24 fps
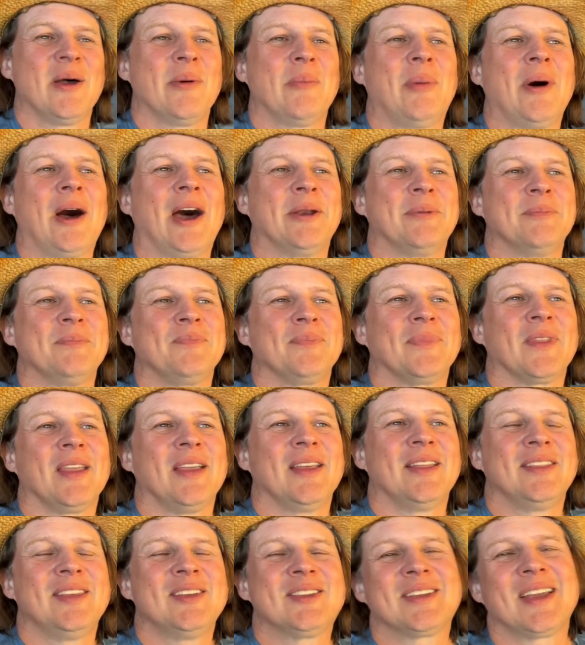but
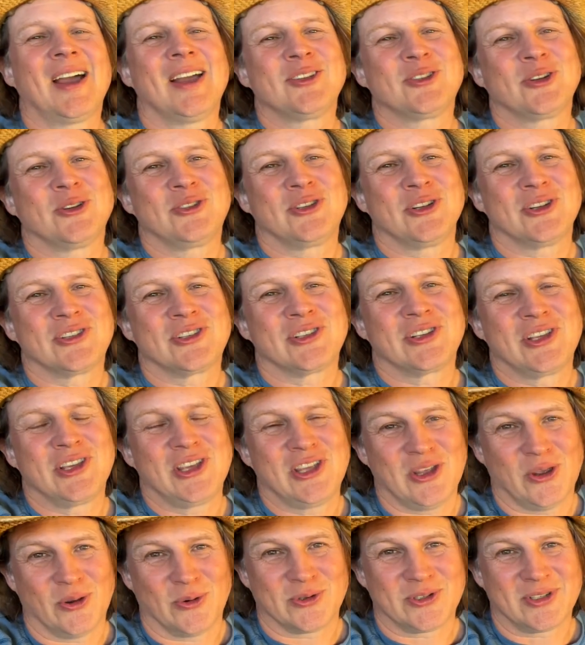these guys are just
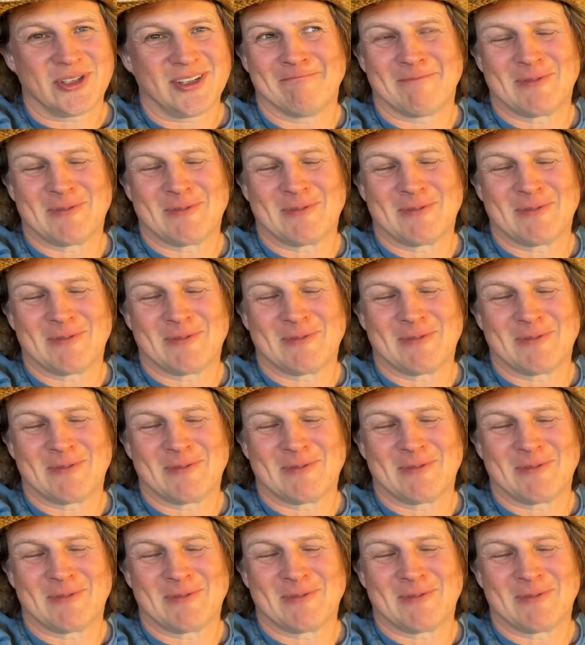cute.